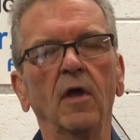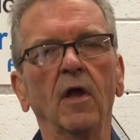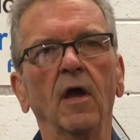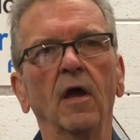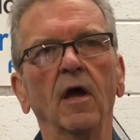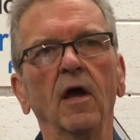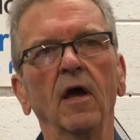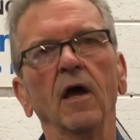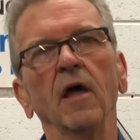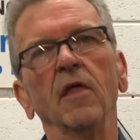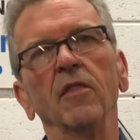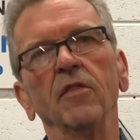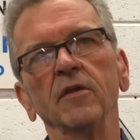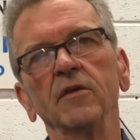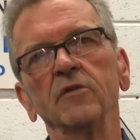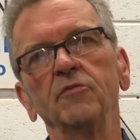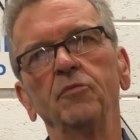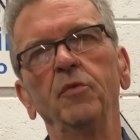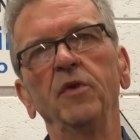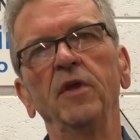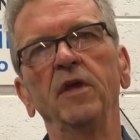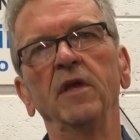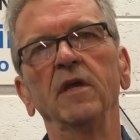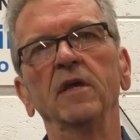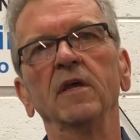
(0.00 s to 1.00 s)
Uh, this
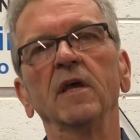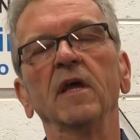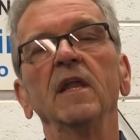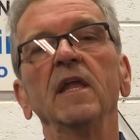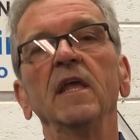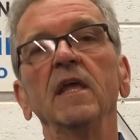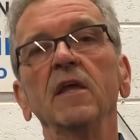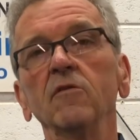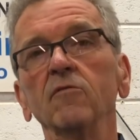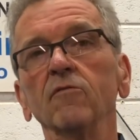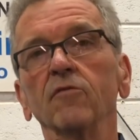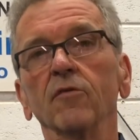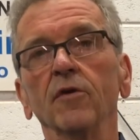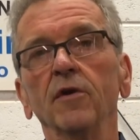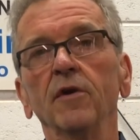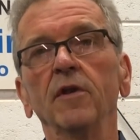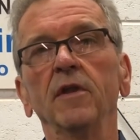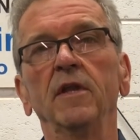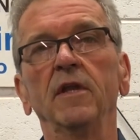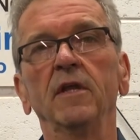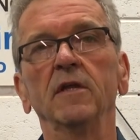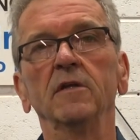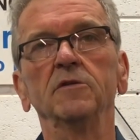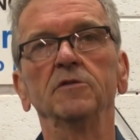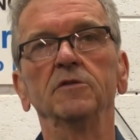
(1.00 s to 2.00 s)
being an inverted
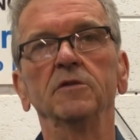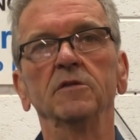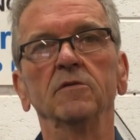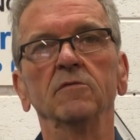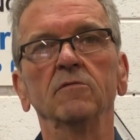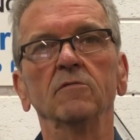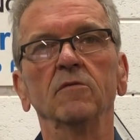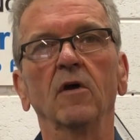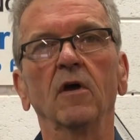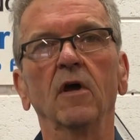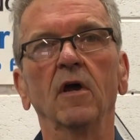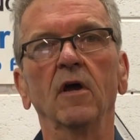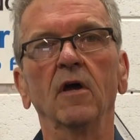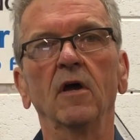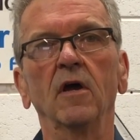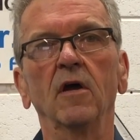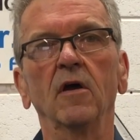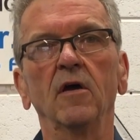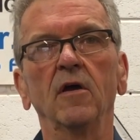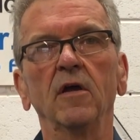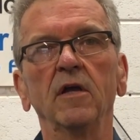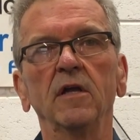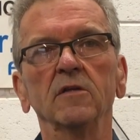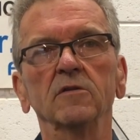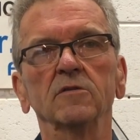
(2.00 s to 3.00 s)
engine
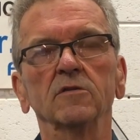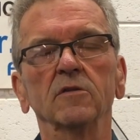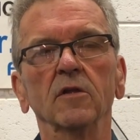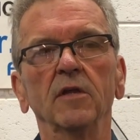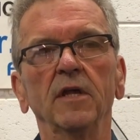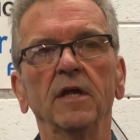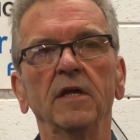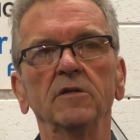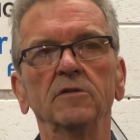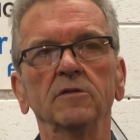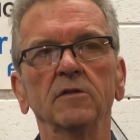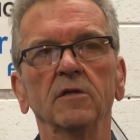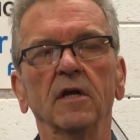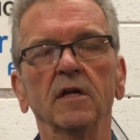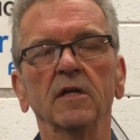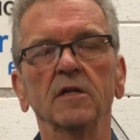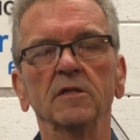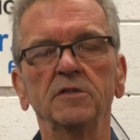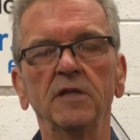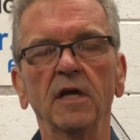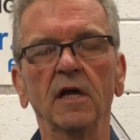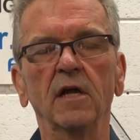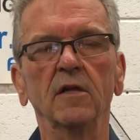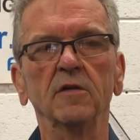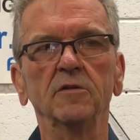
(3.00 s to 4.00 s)
uh, installation on a
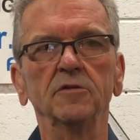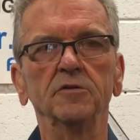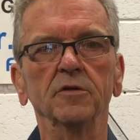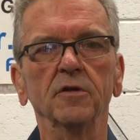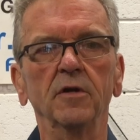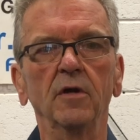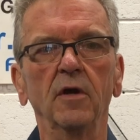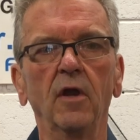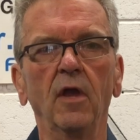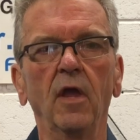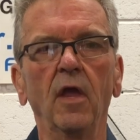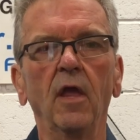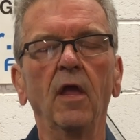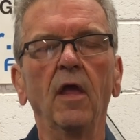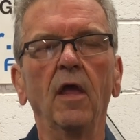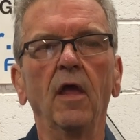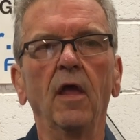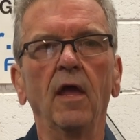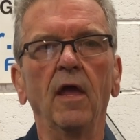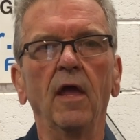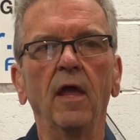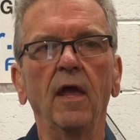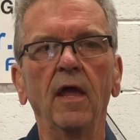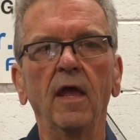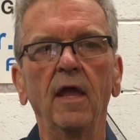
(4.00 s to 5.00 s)
Challenger,
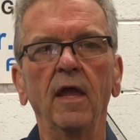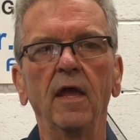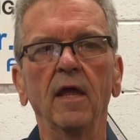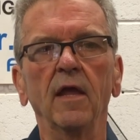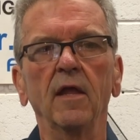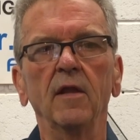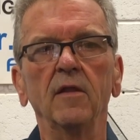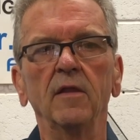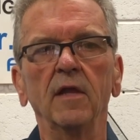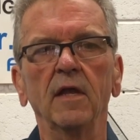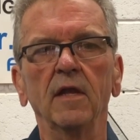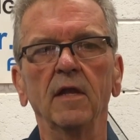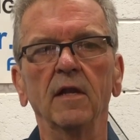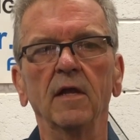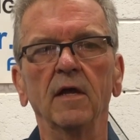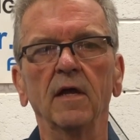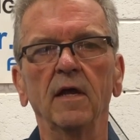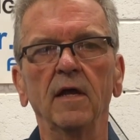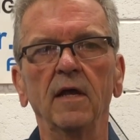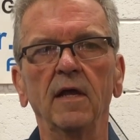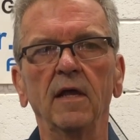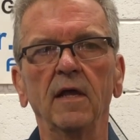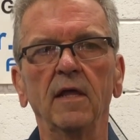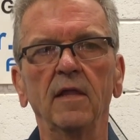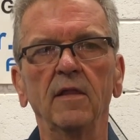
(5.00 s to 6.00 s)
and then
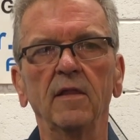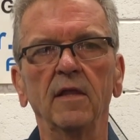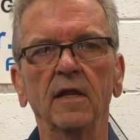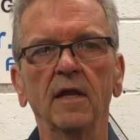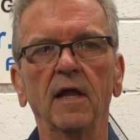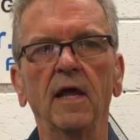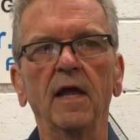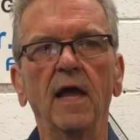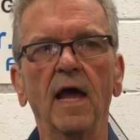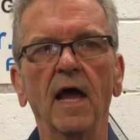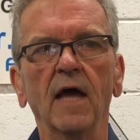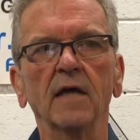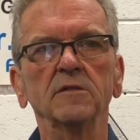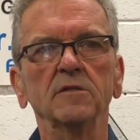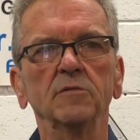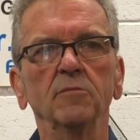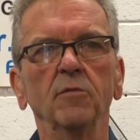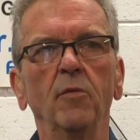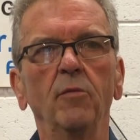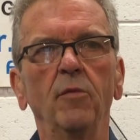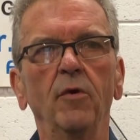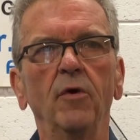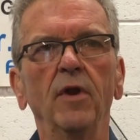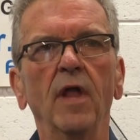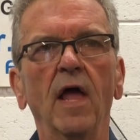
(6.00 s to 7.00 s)
I and then I asked him
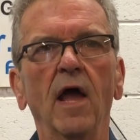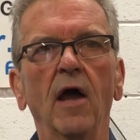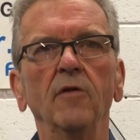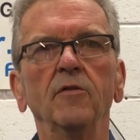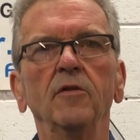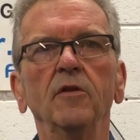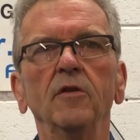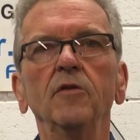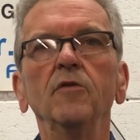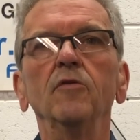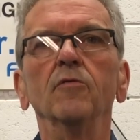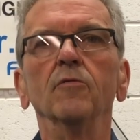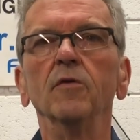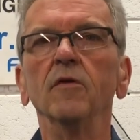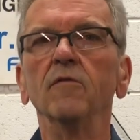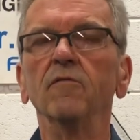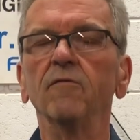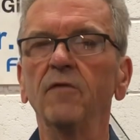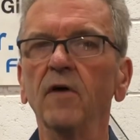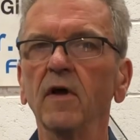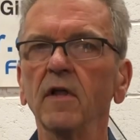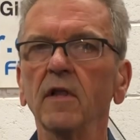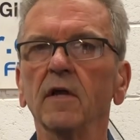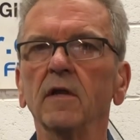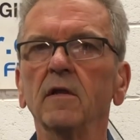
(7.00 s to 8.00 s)
about how did you
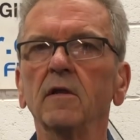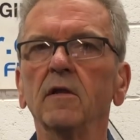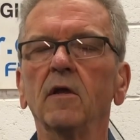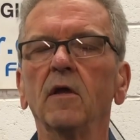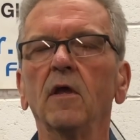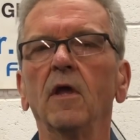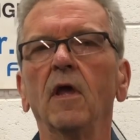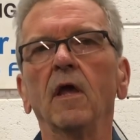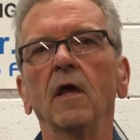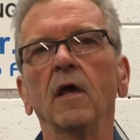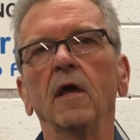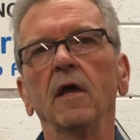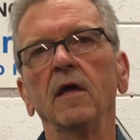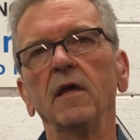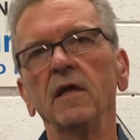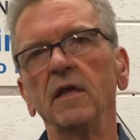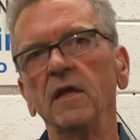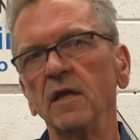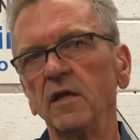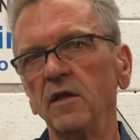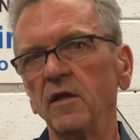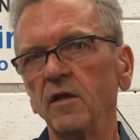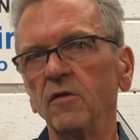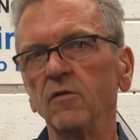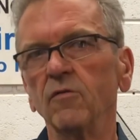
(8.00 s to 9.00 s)
refill it.
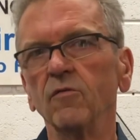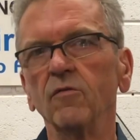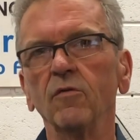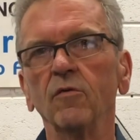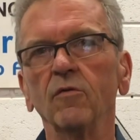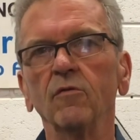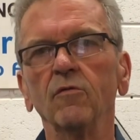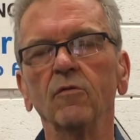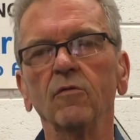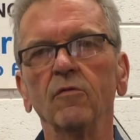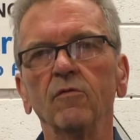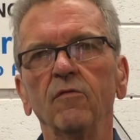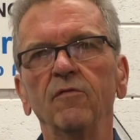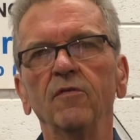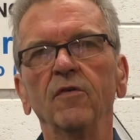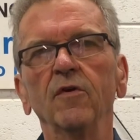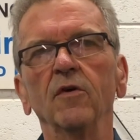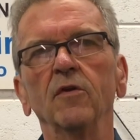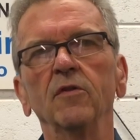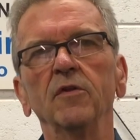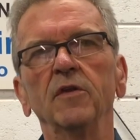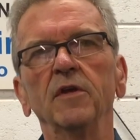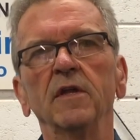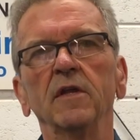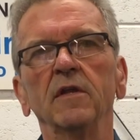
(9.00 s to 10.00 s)
He
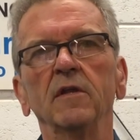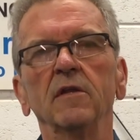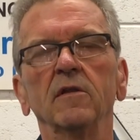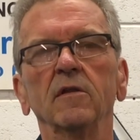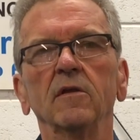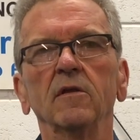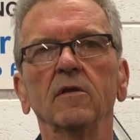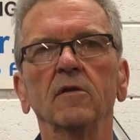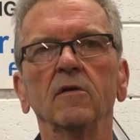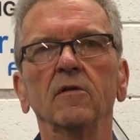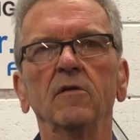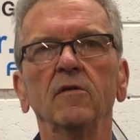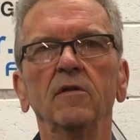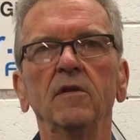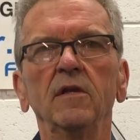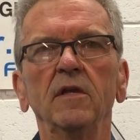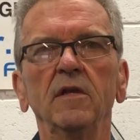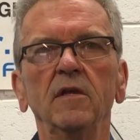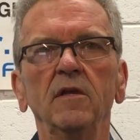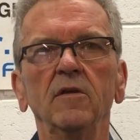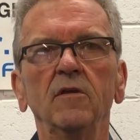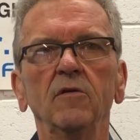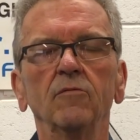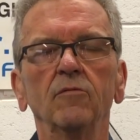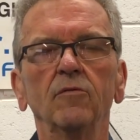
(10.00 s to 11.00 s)
filled it
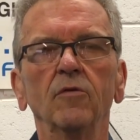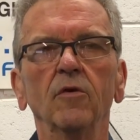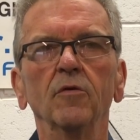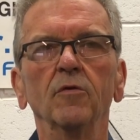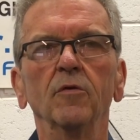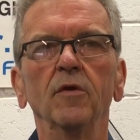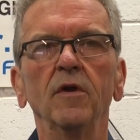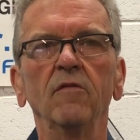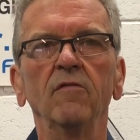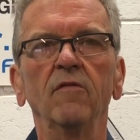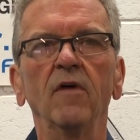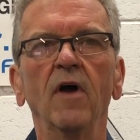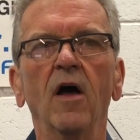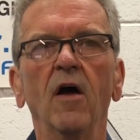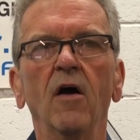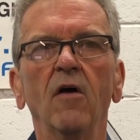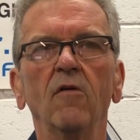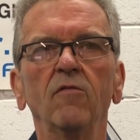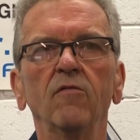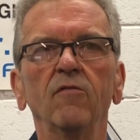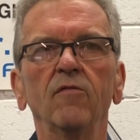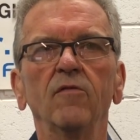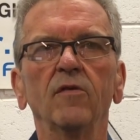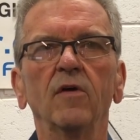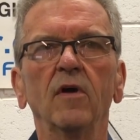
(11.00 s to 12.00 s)
the rotary
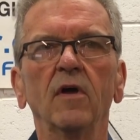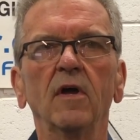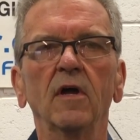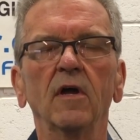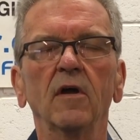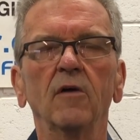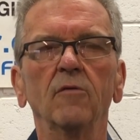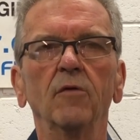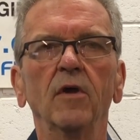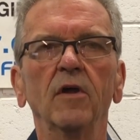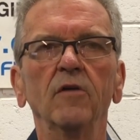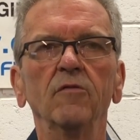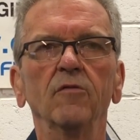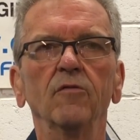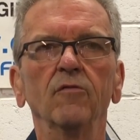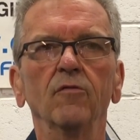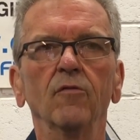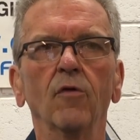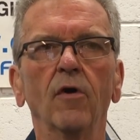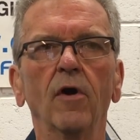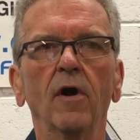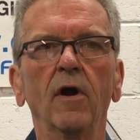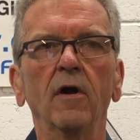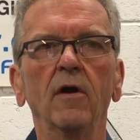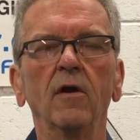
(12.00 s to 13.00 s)
valve uh,
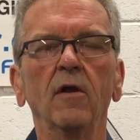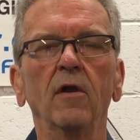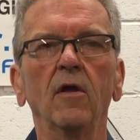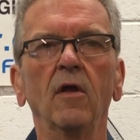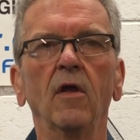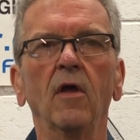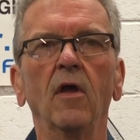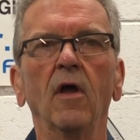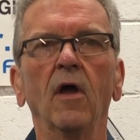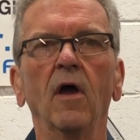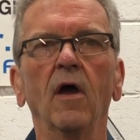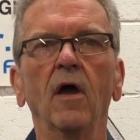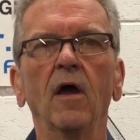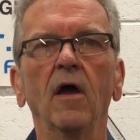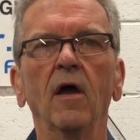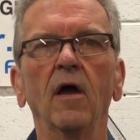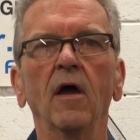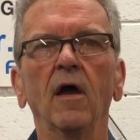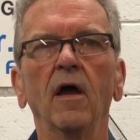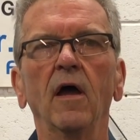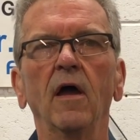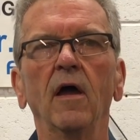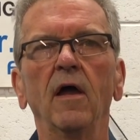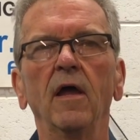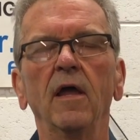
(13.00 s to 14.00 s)
reservoir,
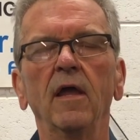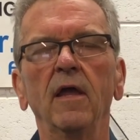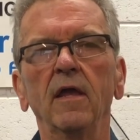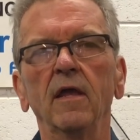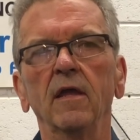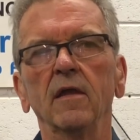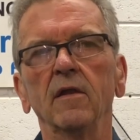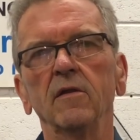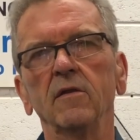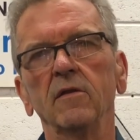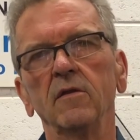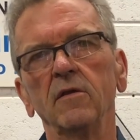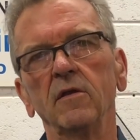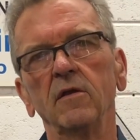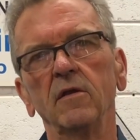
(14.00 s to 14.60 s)
uh, and